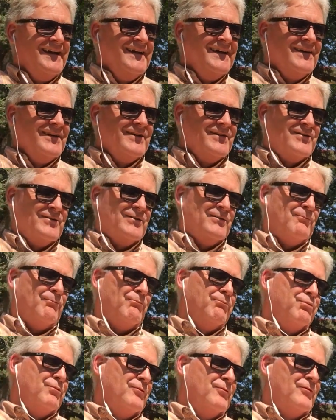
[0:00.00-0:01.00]
Oh,
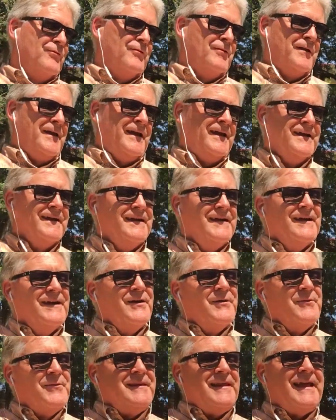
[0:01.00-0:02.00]
boy.
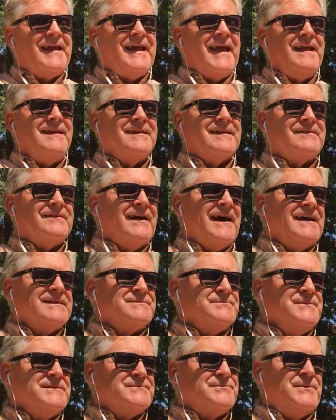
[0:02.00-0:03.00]
When they came to
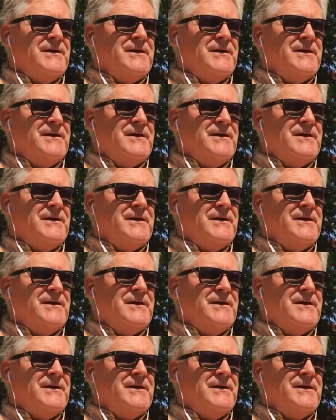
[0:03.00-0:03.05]
class, Ms.